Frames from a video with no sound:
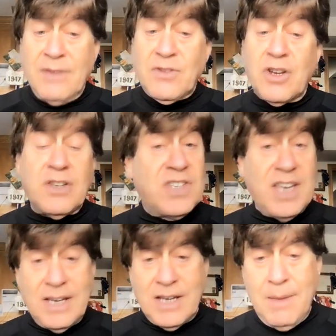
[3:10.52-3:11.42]
I should have
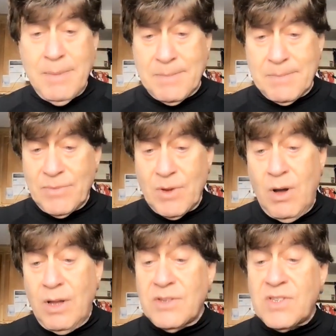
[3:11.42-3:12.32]
seen it coming.
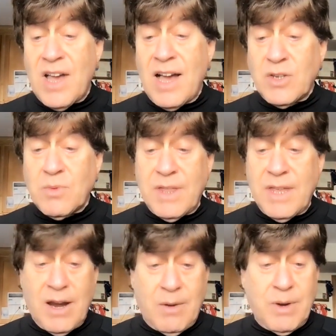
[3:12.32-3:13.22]
All the signs were
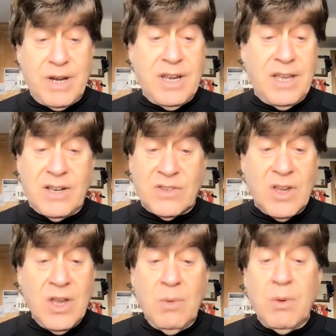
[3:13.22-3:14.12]
there when it hit
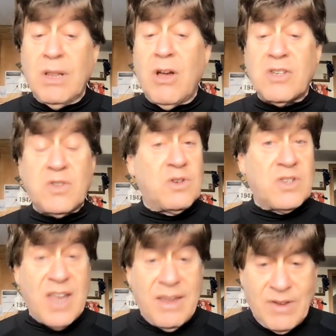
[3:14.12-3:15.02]
us. We lost our
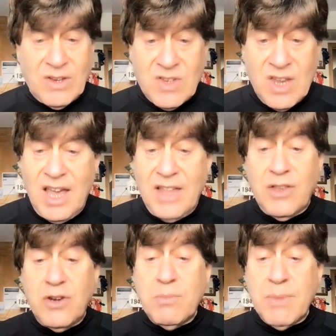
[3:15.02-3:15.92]
savings,
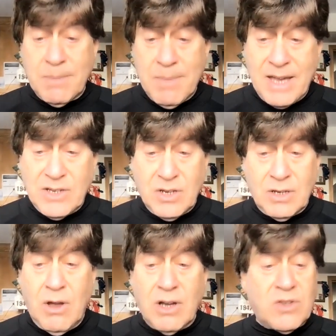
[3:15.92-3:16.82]
and the new
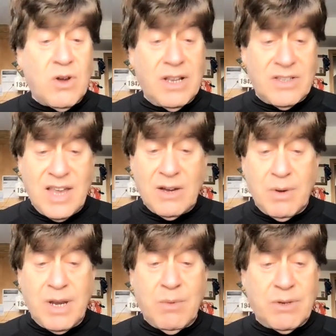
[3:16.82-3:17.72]
McMansion lost all its
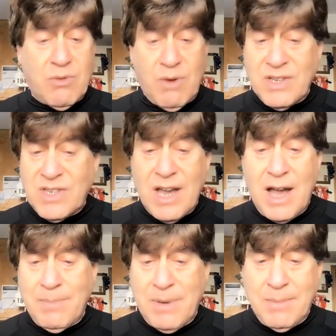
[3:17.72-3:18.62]
equity with crazy
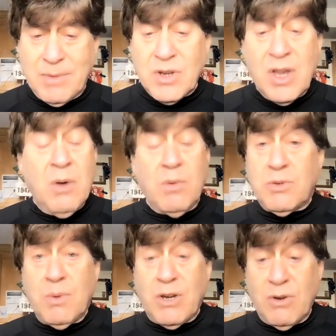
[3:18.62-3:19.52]
high payments,
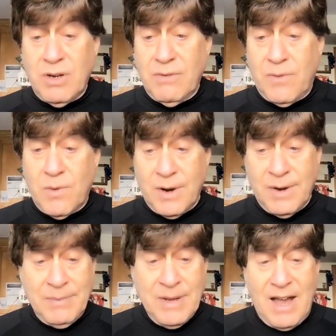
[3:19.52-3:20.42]
which we couldn't
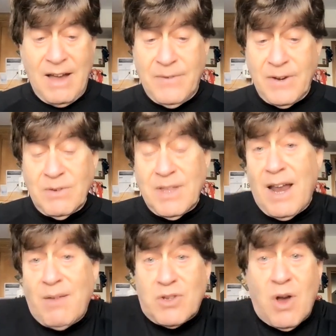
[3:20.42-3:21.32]
afford. I figured that
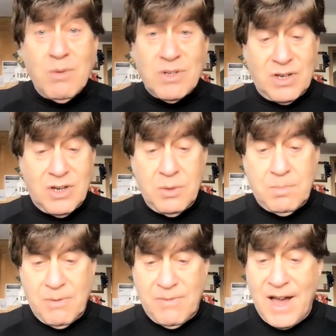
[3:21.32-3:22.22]
I was always a
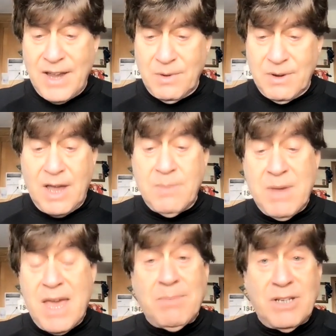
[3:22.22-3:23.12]
good provider and I'd
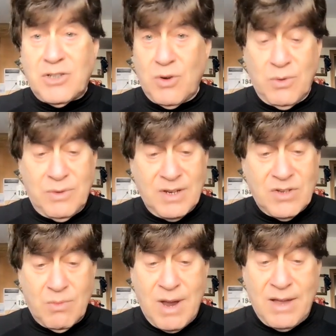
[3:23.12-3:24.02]
be able to turn
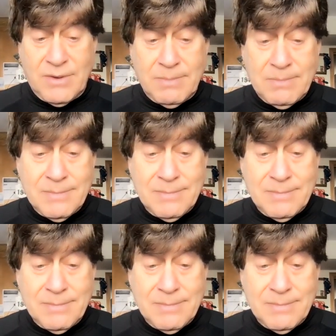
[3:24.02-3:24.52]
things around.